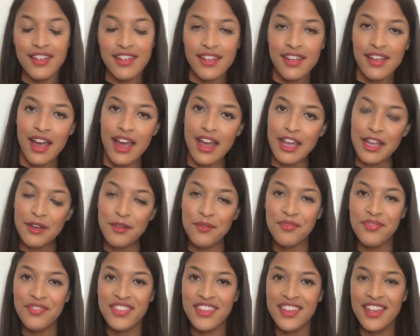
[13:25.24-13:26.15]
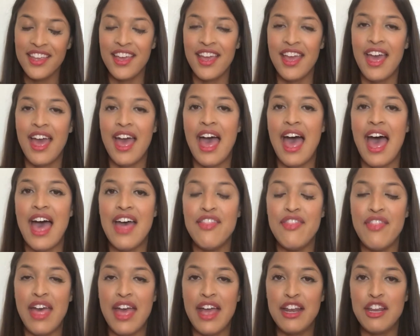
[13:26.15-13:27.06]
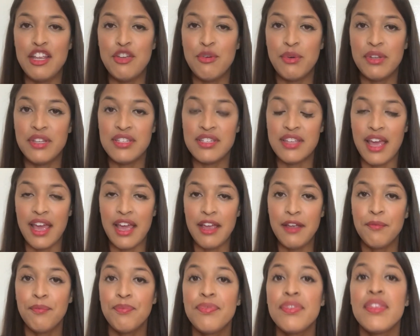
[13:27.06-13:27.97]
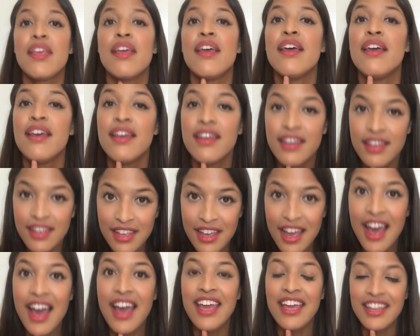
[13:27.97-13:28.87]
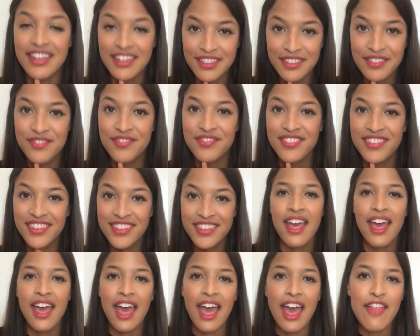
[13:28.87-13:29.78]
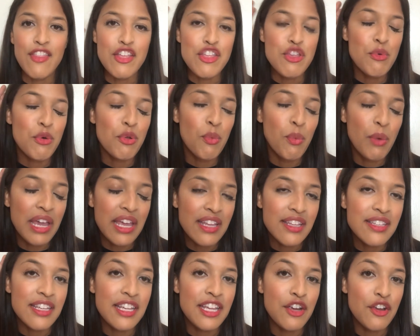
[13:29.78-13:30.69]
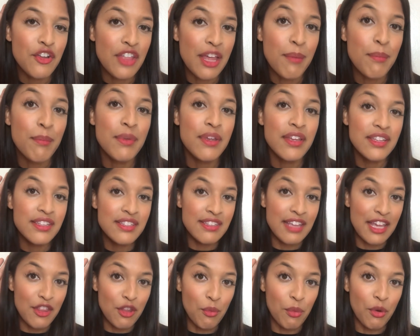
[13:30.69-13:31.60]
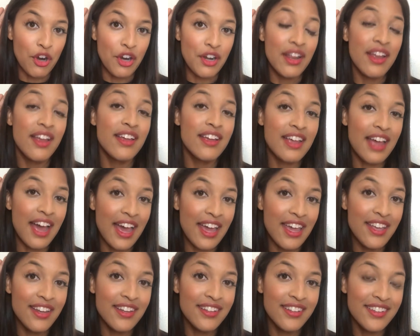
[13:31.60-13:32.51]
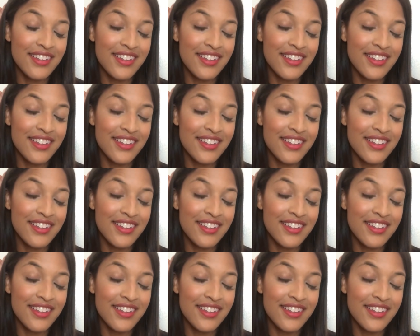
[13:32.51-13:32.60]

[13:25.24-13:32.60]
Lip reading: kite. And then you would say, kite. And then you would wait to hear them say the word kite,